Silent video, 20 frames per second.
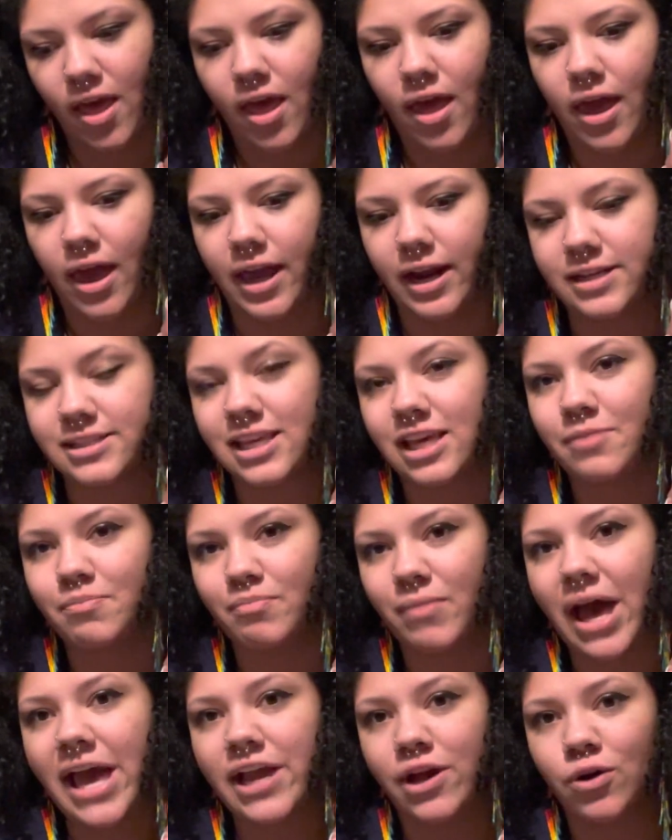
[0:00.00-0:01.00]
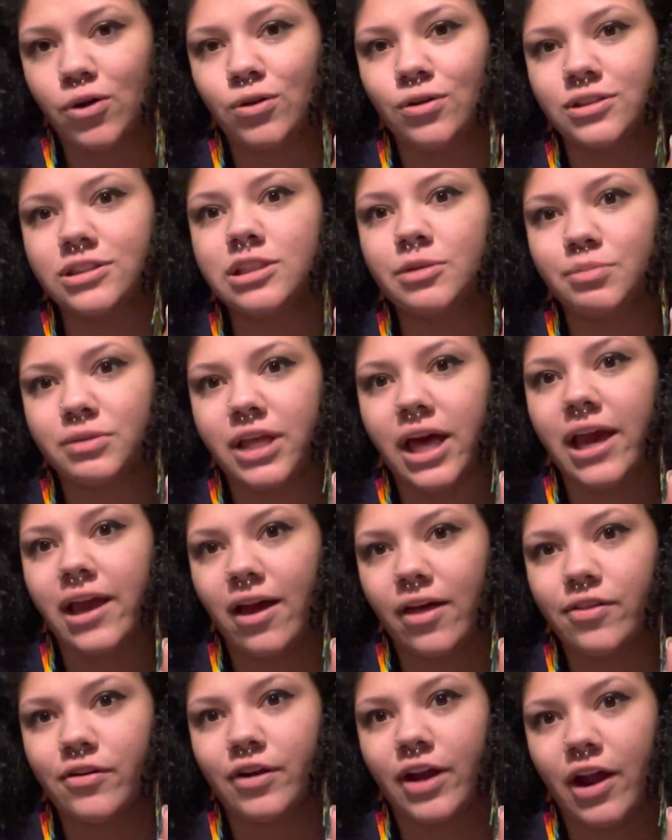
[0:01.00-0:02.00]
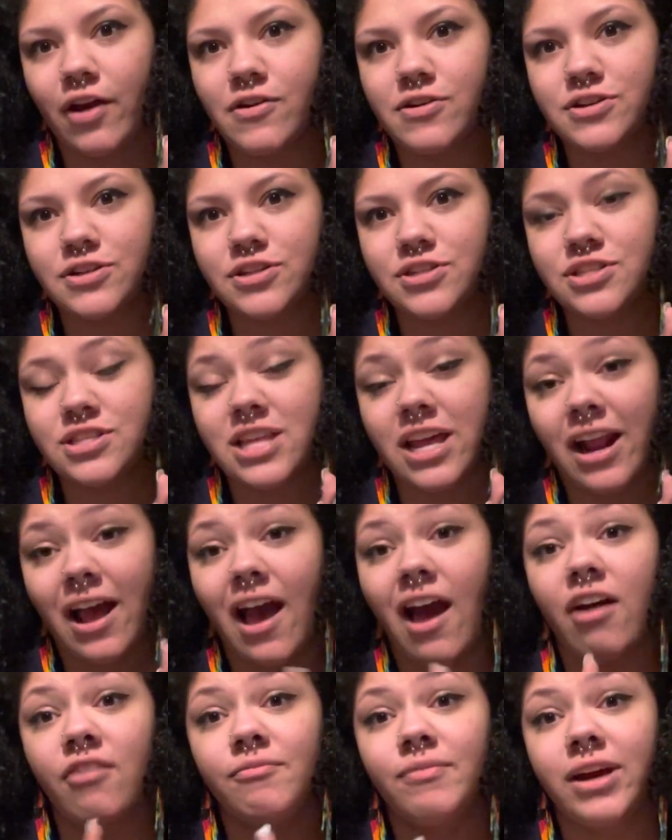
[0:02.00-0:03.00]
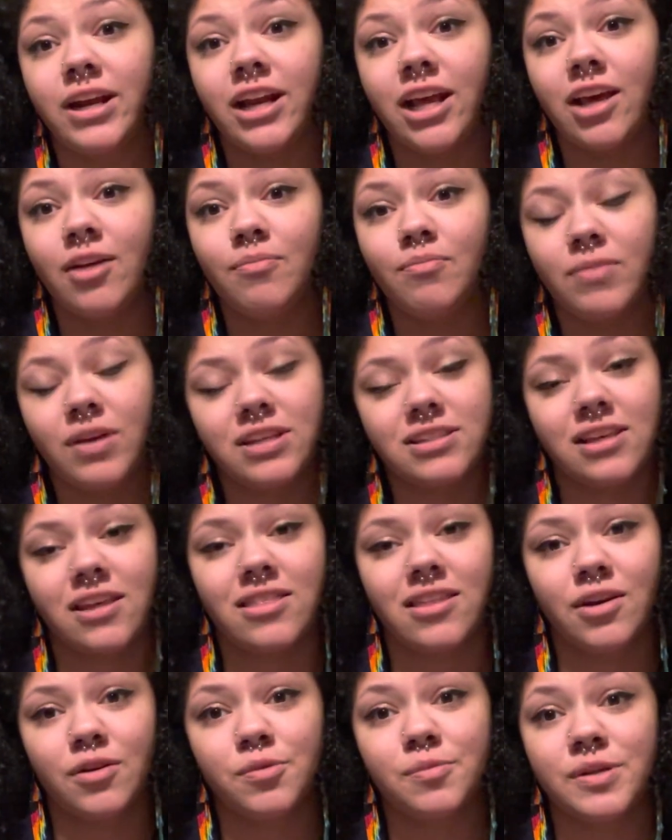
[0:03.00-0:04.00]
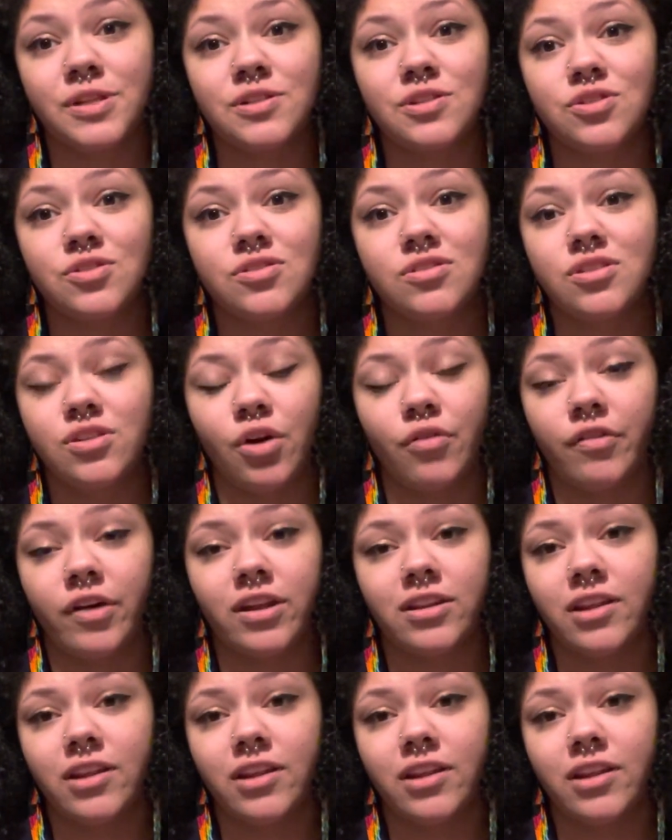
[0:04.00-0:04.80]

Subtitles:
It is like my goal to play other characters that have my name, because I think it would be so fun.